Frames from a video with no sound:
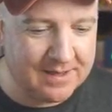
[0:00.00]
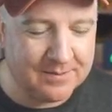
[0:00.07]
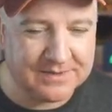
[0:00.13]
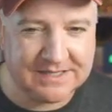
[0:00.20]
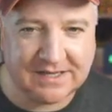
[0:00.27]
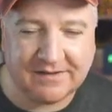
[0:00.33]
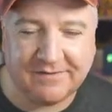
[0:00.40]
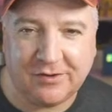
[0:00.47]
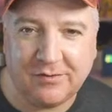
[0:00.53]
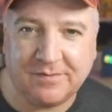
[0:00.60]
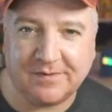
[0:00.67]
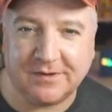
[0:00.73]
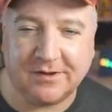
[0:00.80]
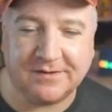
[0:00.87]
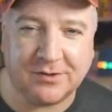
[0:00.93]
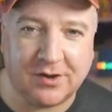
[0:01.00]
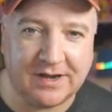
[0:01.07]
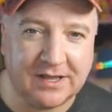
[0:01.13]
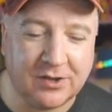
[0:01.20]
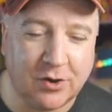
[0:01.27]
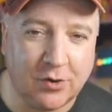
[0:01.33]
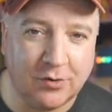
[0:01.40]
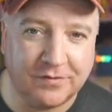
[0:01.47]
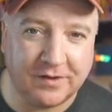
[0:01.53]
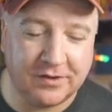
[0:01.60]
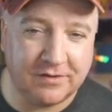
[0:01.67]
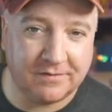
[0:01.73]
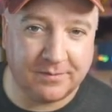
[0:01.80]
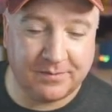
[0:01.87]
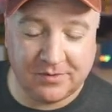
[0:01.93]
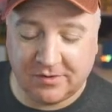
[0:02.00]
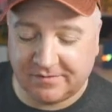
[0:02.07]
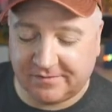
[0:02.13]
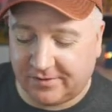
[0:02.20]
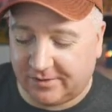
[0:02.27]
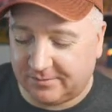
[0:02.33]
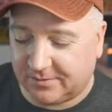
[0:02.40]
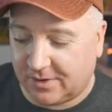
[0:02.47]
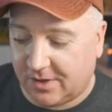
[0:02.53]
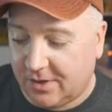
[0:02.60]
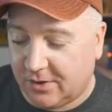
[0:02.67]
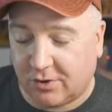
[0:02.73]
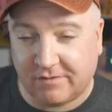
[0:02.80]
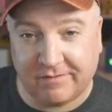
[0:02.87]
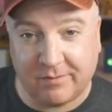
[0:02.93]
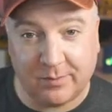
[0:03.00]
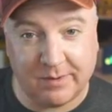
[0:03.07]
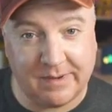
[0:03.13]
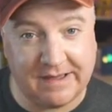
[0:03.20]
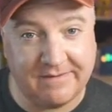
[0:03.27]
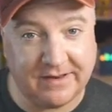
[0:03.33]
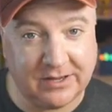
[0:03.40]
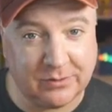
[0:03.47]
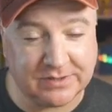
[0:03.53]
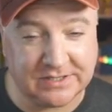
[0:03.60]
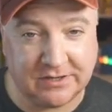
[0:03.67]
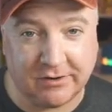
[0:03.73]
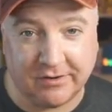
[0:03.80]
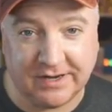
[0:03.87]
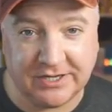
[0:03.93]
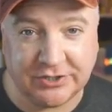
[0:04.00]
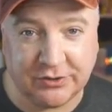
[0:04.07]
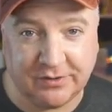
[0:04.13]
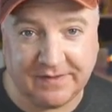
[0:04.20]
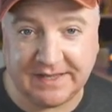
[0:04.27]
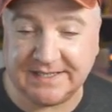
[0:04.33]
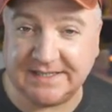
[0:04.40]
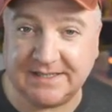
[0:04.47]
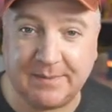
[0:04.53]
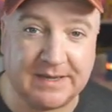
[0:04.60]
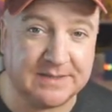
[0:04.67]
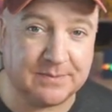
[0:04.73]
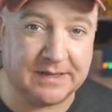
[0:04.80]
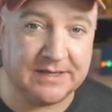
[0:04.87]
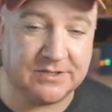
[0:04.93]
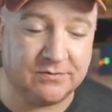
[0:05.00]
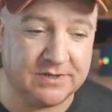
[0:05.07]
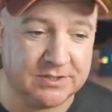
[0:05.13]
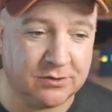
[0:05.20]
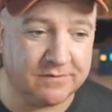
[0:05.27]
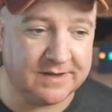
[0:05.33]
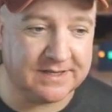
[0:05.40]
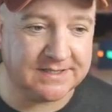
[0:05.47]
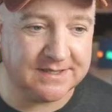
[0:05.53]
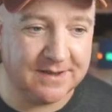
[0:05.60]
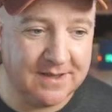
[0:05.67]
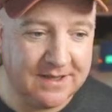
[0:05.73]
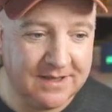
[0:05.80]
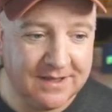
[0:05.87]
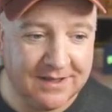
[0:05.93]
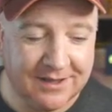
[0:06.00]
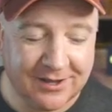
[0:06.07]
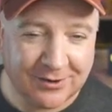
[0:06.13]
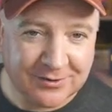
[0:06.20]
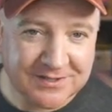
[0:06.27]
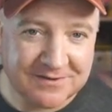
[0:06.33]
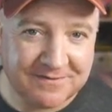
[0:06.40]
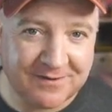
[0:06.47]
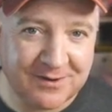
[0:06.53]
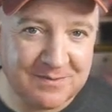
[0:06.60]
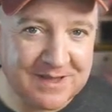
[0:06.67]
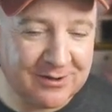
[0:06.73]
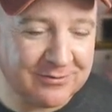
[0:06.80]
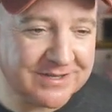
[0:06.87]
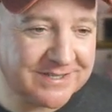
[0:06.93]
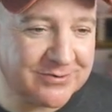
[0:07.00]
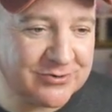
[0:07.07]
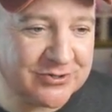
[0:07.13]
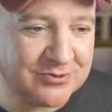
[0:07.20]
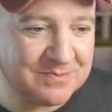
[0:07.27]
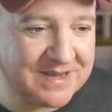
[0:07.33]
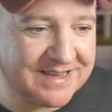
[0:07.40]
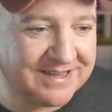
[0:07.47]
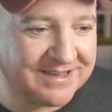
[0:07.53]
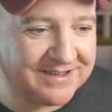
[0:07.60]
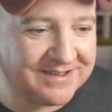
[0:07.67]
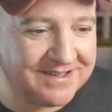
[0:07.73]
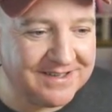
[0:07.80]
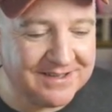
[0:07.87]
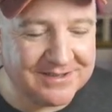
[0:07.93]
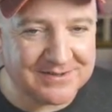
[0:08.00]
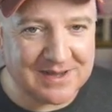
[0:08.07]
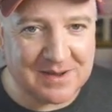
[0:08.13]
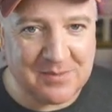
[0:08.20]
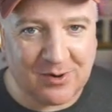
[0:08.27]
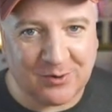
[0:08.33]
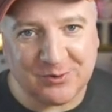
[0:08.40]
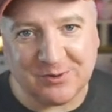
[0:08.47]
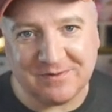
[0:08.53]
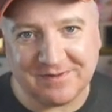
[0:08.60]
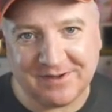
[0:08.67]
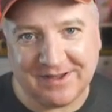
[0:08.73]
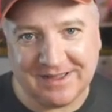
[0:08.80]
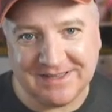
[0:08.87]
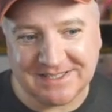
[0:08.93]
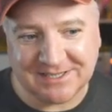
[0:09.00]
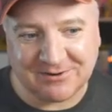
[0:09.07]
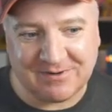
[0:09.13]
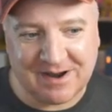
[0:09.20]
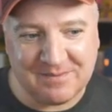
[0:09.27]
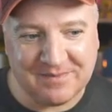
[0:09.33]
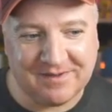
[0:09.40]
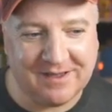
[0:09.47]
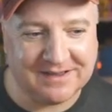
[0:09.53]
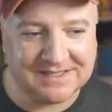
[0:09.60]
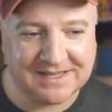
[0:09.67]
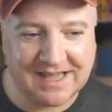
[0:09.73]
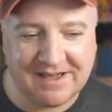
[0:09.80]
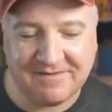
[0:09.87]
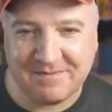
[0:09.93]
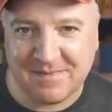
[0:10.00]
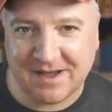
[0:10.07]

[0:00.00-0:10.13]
Particularly if you've got any code that you've got from one of my videos and you've got an issue, this is the best place to resolve it. You can also follow me on social media. So I'm all over Instagram at Kevin